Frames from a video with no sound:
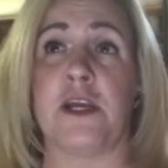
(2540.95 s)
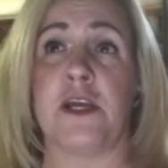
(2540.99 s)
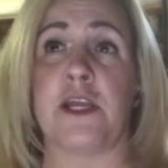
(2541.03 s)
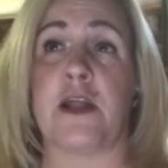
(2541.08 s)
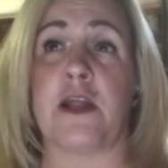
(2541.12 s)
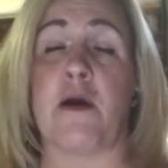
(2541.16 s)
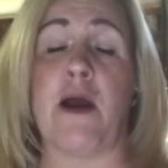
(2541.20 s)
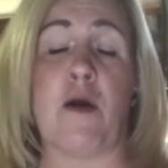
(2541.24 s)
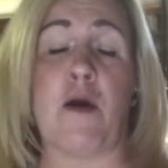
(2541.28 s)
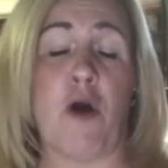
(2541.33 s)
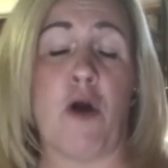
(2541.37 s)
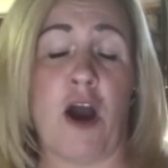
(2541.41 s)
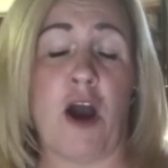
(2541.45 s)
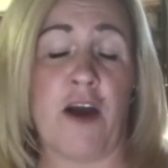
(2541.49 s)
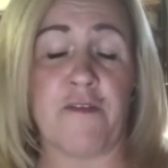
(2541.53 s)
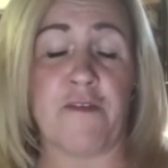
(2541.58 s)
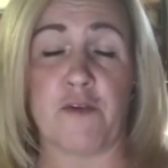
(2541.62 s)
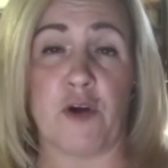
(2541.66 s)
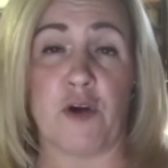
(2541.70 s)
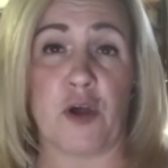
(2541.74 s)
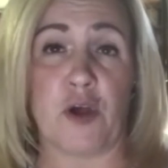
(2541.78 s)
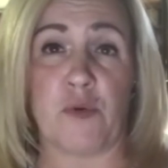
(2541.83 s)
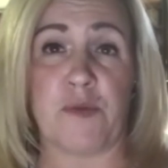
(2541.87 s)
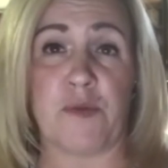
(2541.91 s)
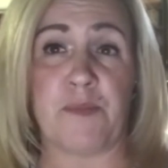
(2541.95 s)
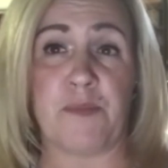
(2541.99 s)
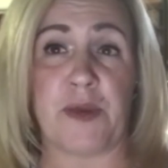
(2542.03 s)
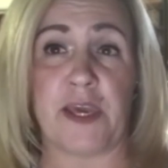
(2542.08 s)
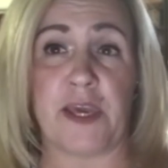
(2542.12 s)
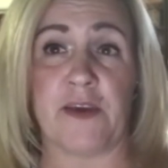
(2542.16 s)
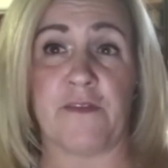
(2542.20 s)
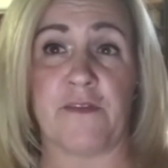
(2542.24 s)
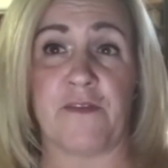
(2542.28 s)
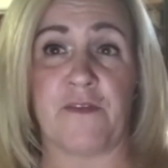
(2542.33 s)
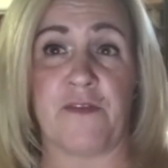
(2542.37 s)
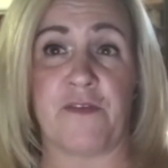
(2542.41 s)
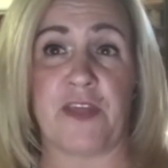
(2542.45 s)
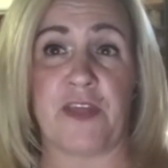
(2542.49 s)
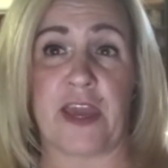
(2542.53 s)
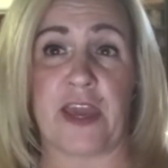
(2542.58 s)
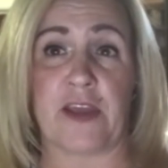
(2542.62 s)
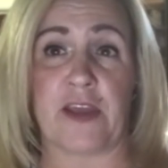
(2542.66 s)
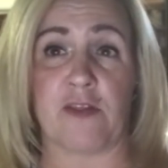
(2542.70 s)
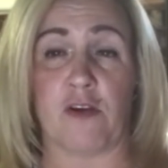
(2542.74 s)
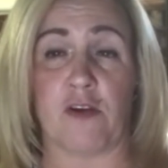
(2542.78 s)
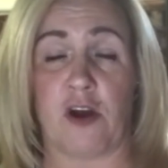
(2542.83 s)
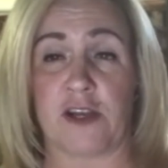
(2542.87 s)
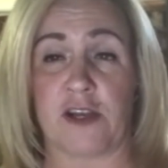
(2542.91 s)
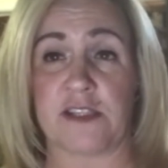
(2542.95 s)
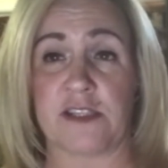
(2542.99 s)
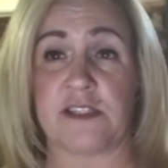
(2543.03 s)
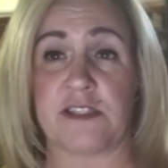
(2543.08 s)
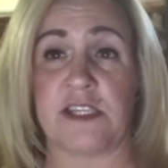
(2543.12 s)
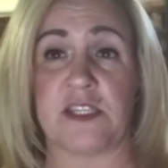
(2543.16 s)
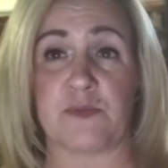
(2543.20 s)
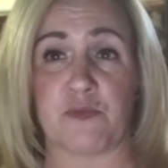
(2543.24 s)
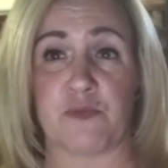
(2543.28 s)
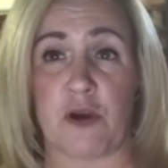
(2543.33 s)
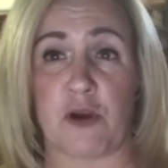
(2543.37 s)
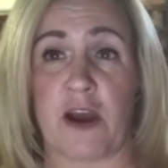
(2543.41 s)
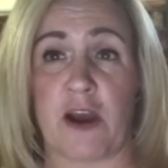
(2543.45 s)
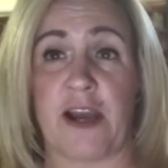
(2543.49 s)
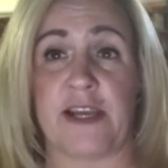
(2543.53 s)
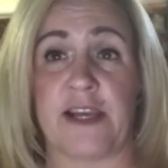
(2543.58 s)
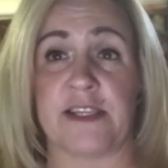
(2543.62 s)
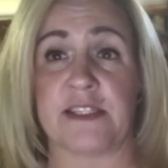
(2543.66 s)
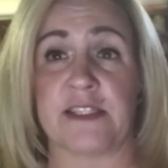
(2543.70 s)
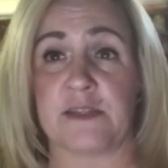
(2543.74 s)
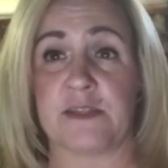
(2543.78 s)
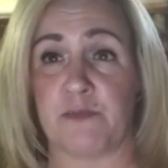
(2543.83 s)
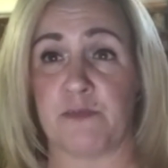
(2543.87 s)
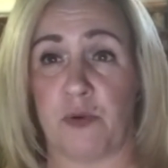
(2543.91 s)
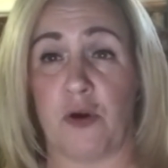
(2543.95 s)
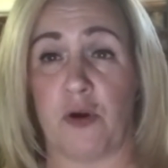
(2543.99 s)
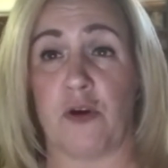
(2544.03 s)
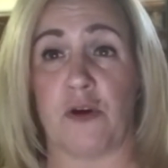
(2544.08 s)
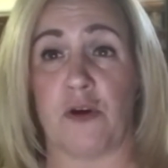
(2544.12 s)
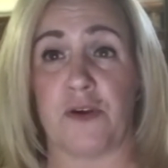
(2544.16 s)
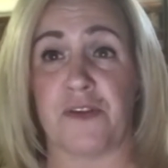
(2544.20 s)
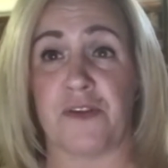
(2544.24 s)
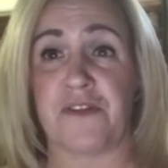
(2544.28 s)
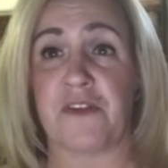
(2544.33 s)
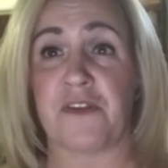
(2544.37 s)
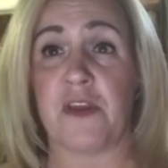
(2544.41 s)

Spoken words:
how awful it would be if they had lost these prized bulls.